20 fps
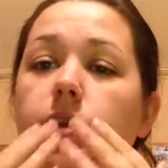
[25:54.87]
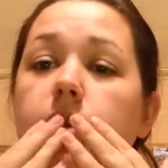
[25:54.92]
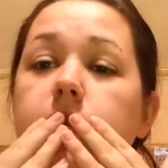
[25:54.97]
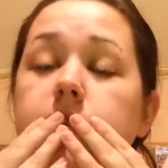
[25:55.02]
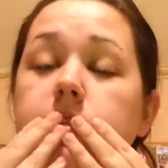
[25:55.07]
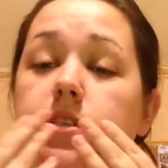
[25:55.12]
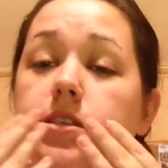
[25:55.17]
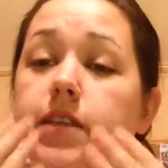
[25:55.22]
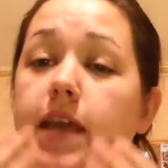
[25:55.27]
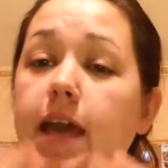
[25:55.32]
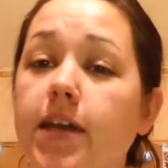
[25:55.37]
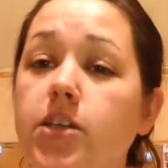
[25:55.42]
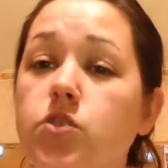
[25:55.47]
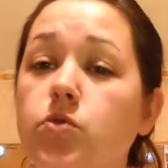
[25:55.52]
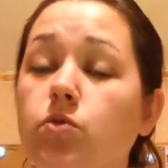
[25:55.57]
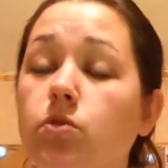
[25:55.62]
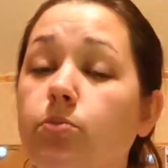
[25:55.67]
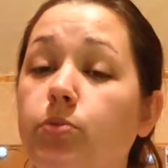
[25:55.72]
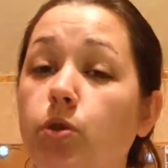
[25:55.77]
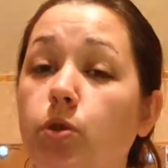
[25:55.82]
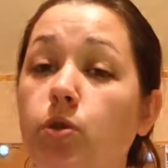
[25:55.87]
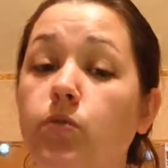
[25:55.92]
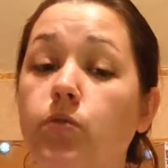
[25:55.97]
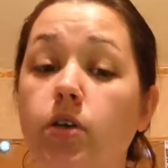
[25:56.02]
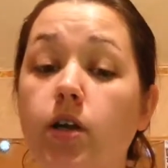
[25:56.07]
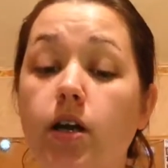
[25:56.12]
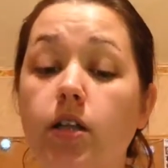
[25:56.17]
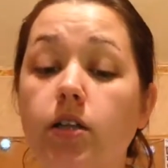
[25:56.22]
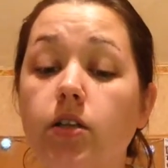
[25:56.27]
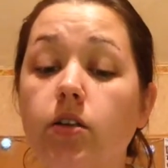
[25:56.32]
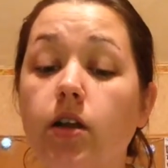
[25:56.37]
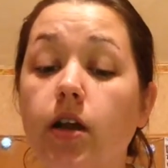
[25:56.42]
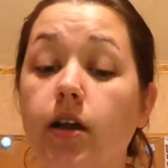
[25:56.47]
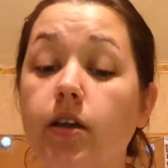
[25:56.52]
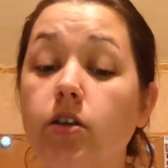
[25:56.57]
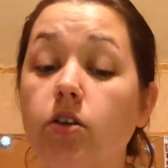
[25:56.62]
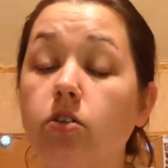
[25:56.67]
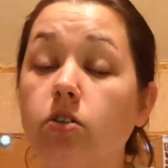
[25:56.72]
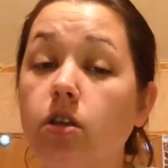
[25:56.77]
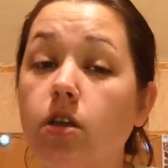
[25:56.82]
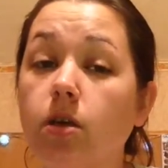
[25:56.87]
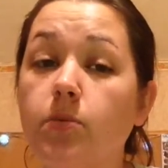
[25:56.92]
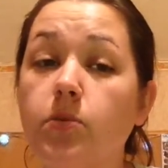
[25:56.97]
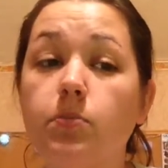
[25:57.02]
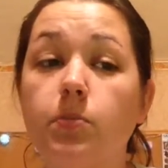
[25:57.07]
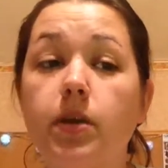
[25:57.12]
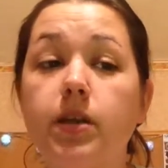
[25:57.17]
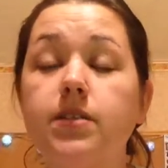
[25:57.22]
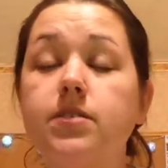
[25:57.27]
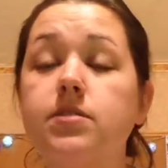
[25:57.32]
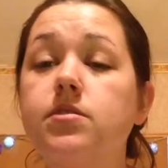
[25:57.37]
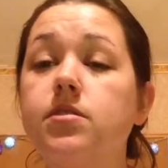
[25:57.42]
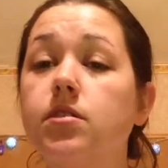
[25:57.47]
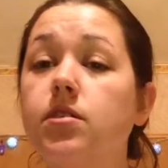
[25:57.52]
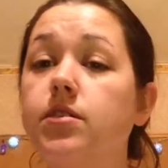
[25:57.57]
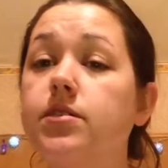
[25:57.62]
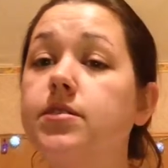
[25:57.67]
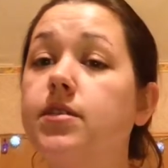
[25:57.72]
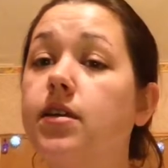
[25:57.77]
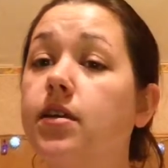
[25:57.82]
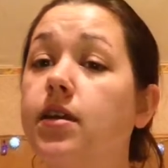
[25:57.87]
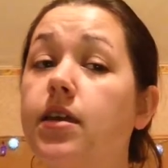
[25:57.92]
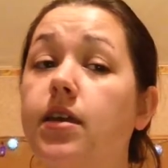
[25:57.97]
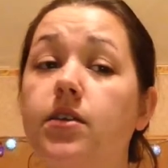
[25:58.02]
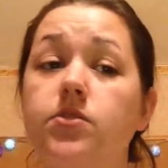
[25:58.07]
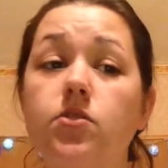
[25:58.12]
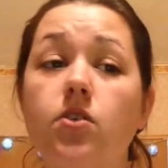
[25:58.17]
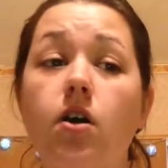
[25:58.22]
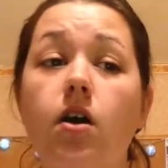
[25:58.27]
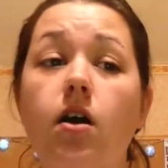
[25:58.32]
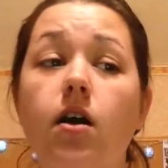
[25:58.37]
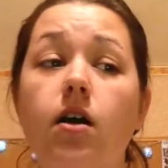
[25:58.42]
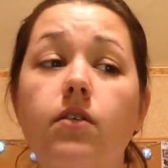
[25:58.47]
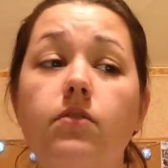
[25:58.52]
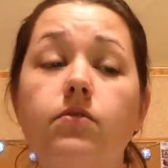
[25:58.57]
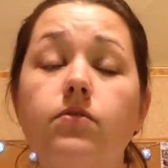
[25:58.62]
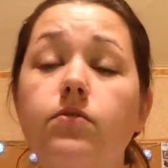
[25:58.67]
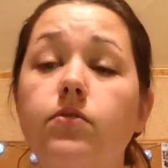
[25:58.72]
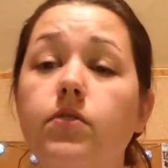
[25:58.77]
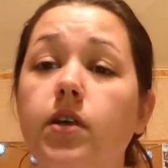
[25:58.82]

It's a natural, beautiful color on your lips, but it's still it's going to kiss off.